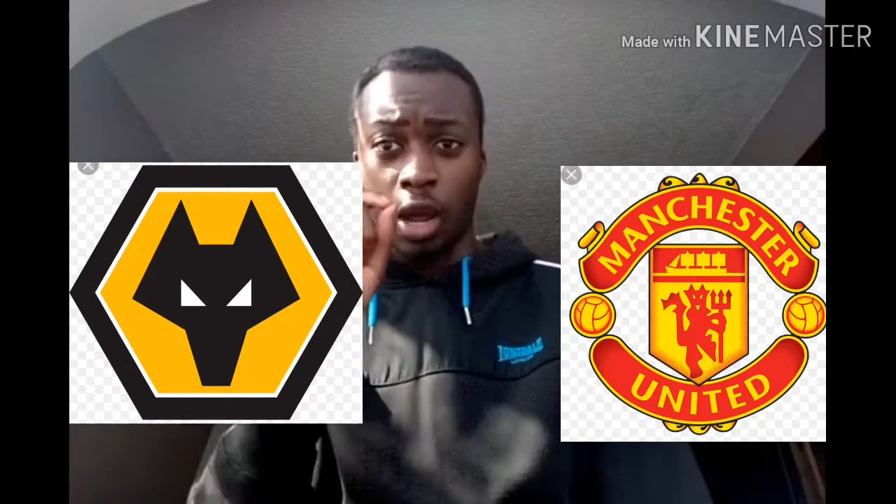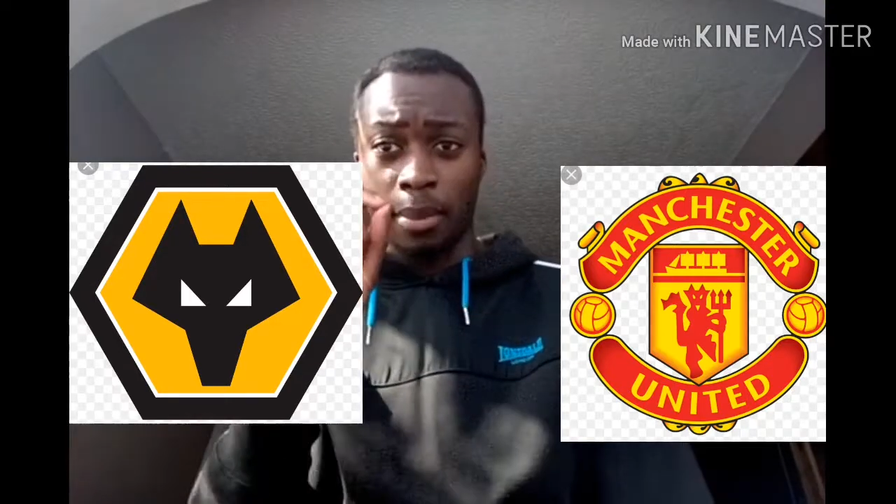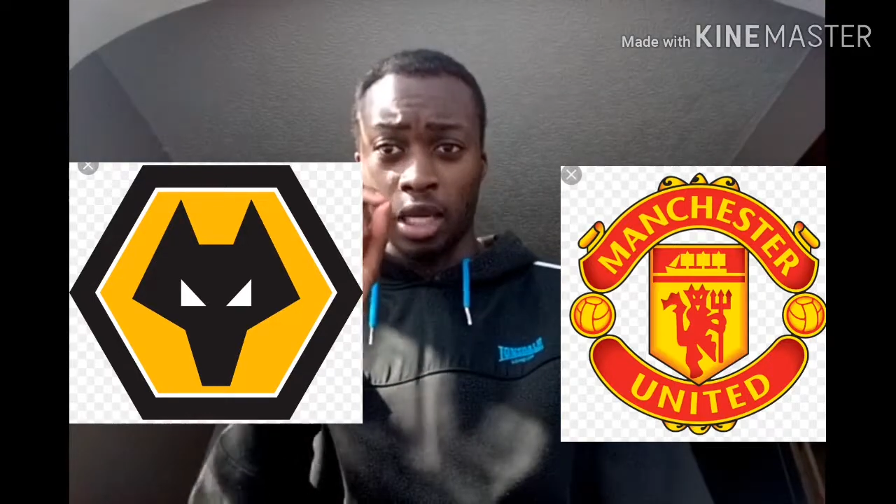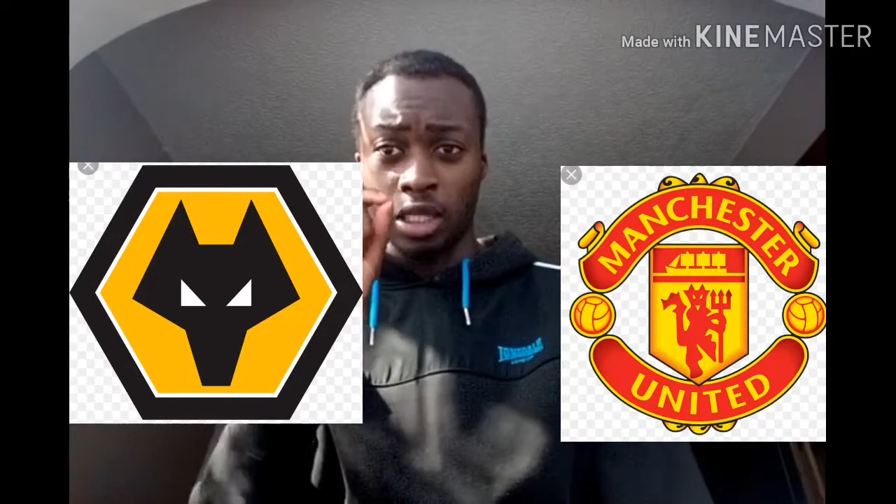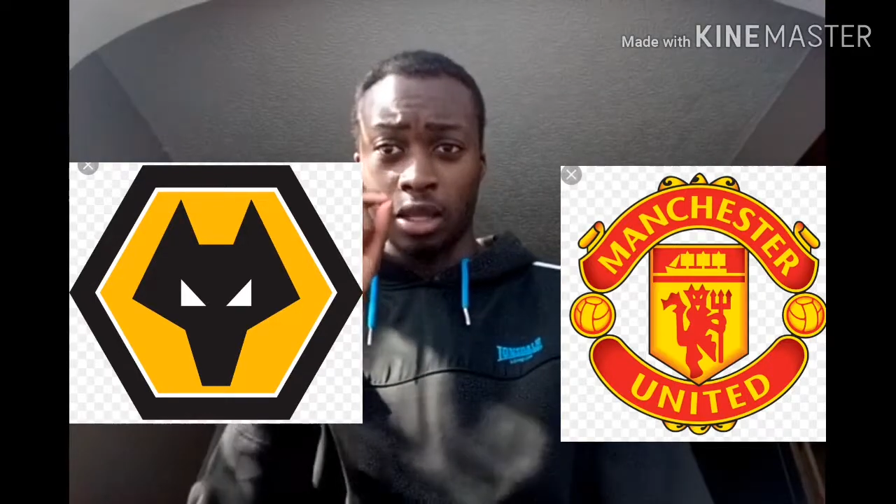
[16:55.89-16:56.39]

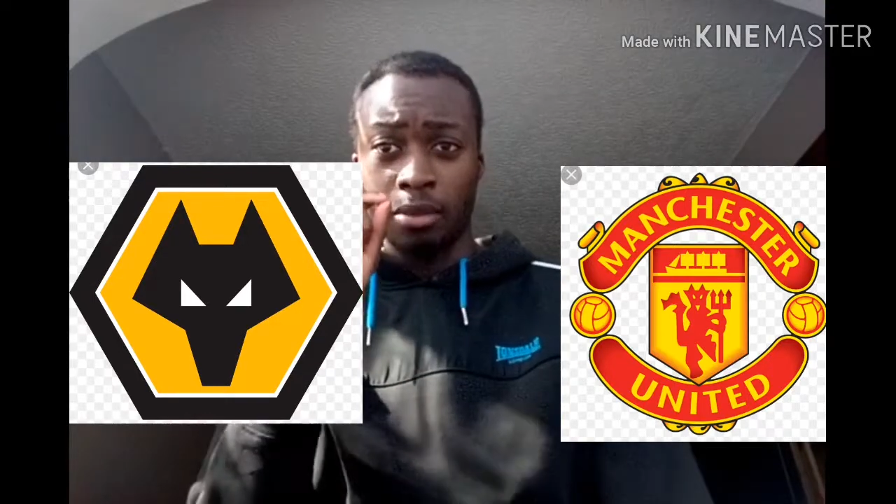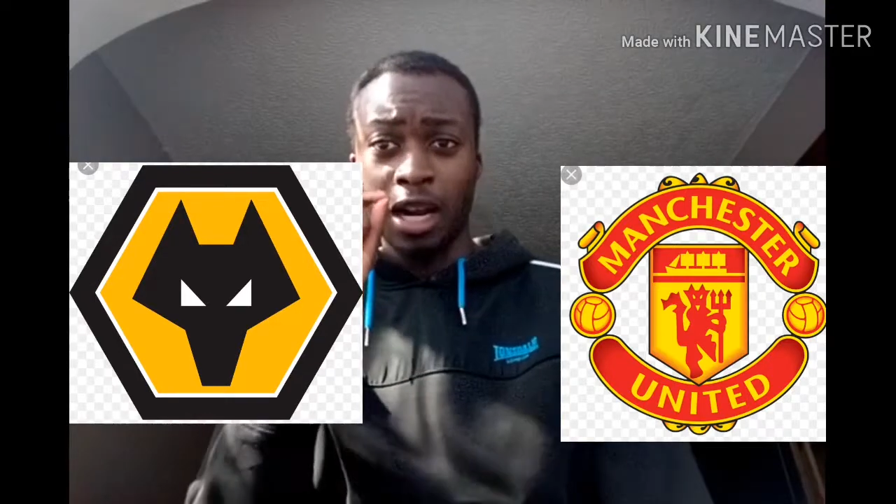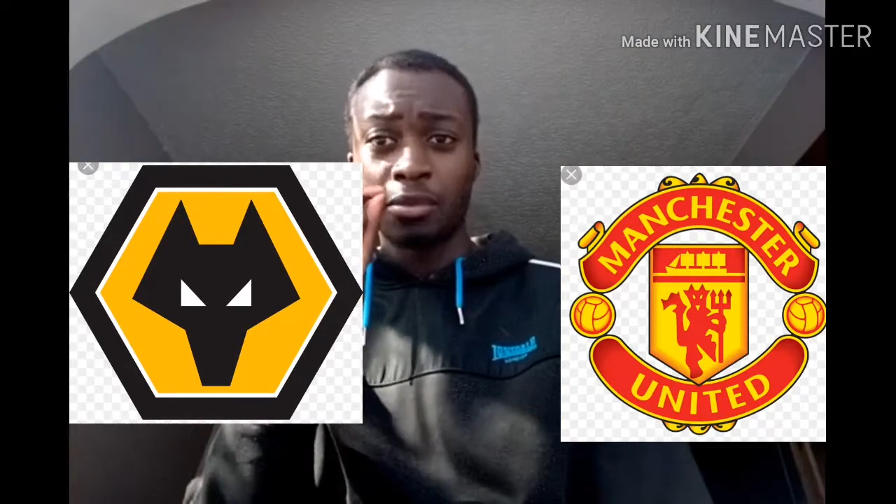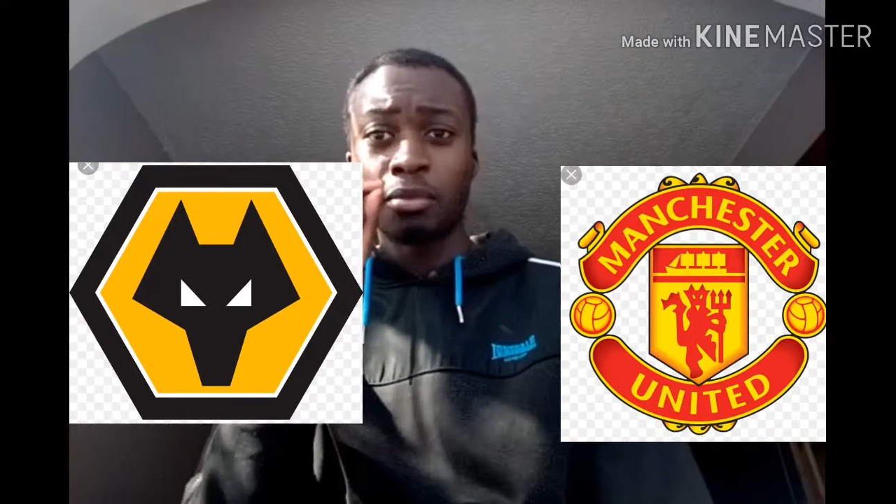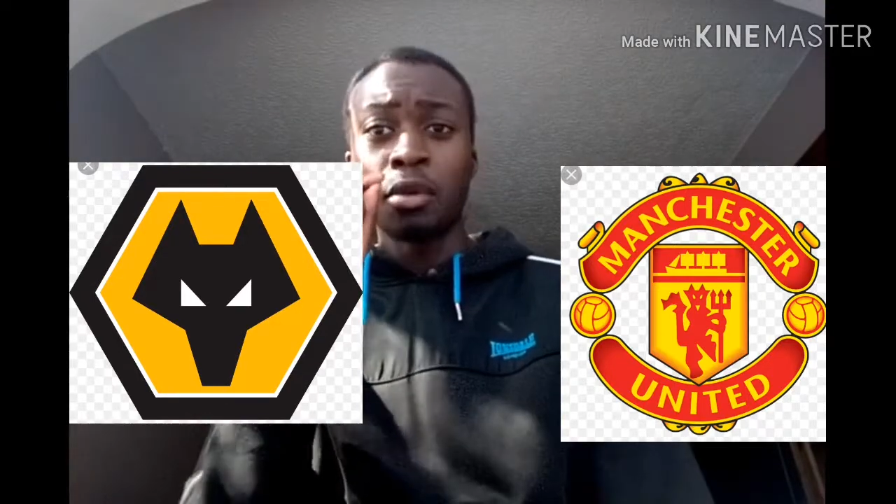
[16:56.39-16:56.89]
Because of the
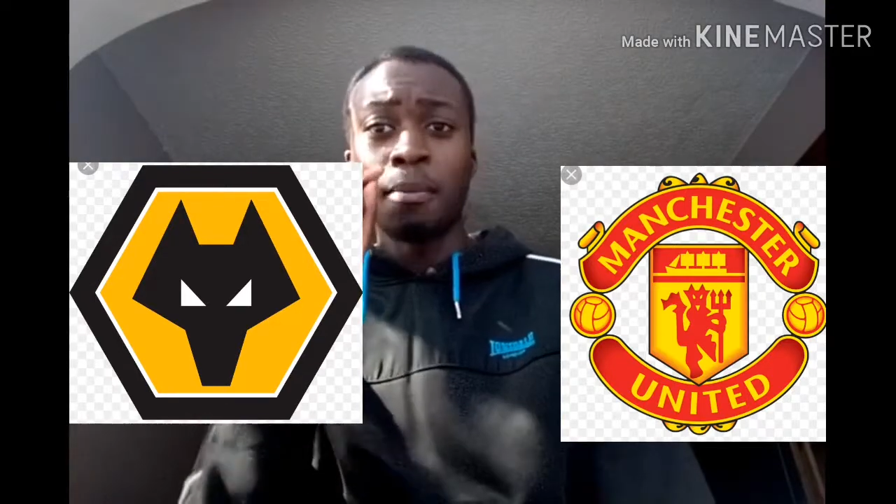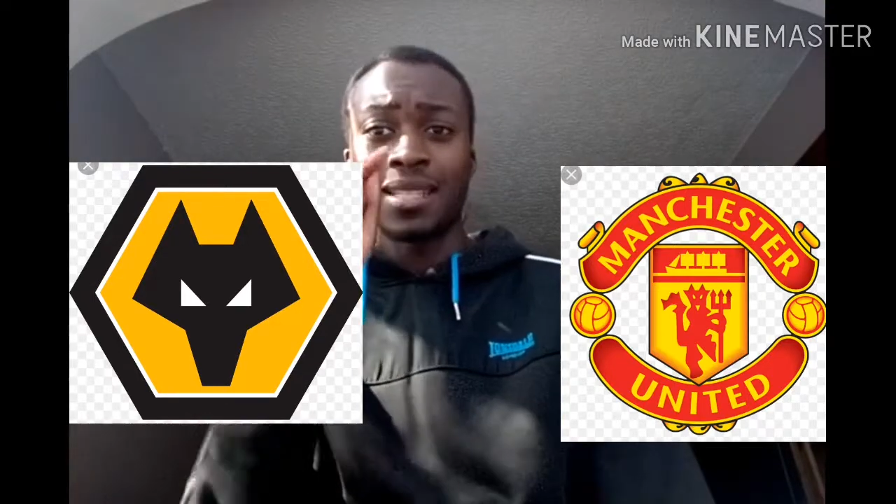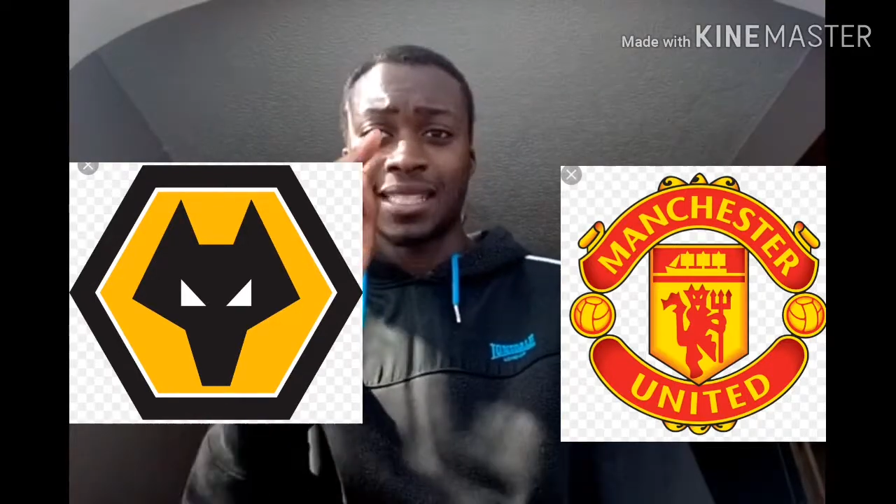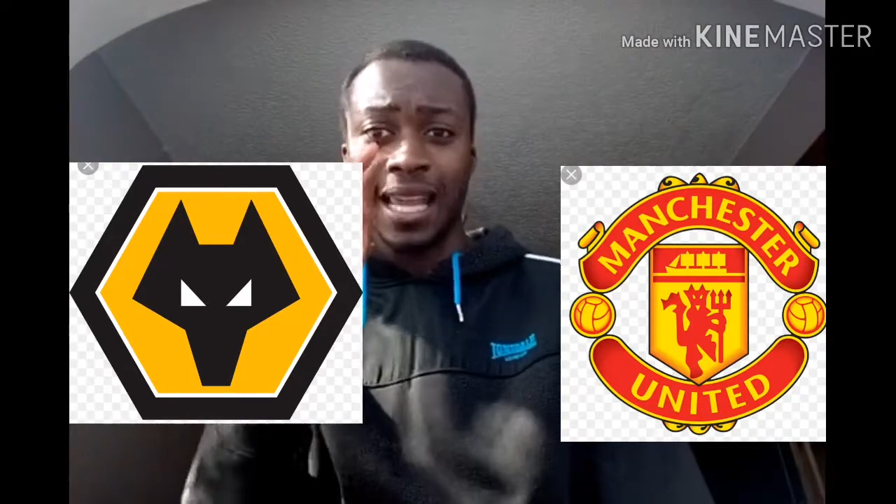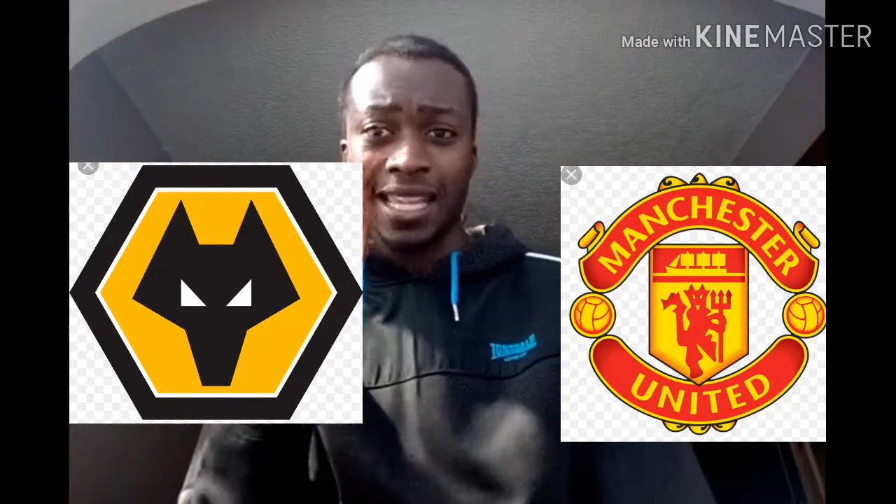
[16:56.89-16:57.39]
amount of
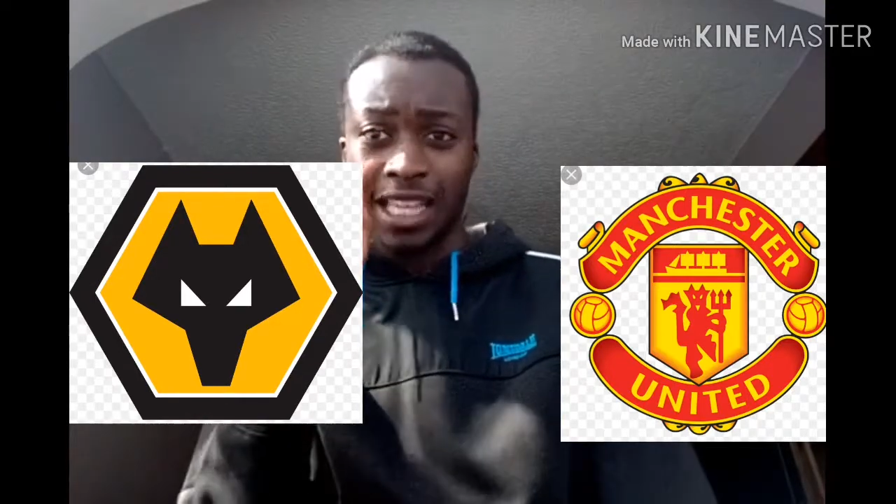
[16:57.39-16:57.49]
mistakes